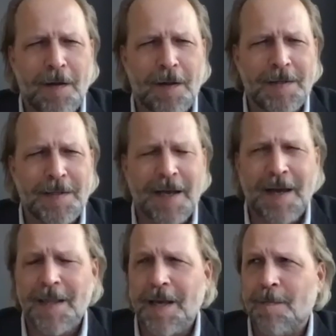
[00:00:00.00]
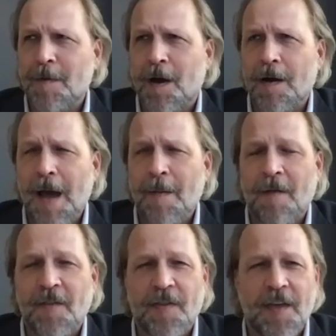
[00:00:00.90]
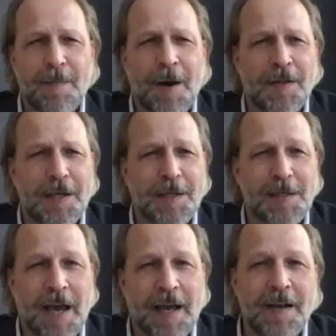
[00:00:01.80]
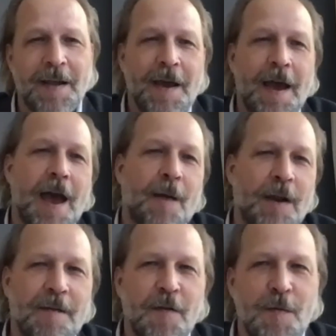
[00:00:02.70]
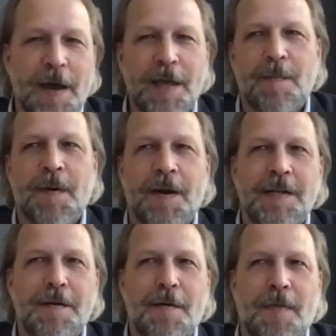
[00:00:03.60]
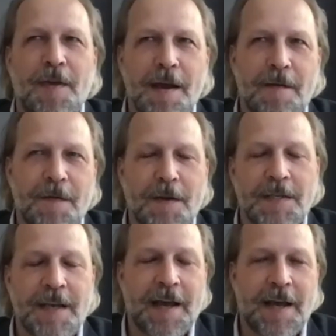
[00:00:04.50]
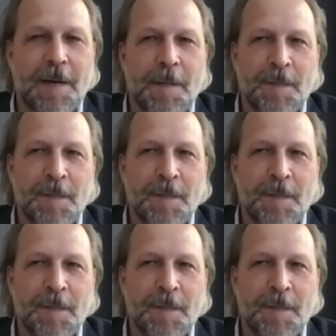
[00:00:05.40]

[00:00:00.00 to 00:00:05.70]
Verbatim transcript: like, I think I'm going to have to think about this a second. And whenever you make the bartender think for a second,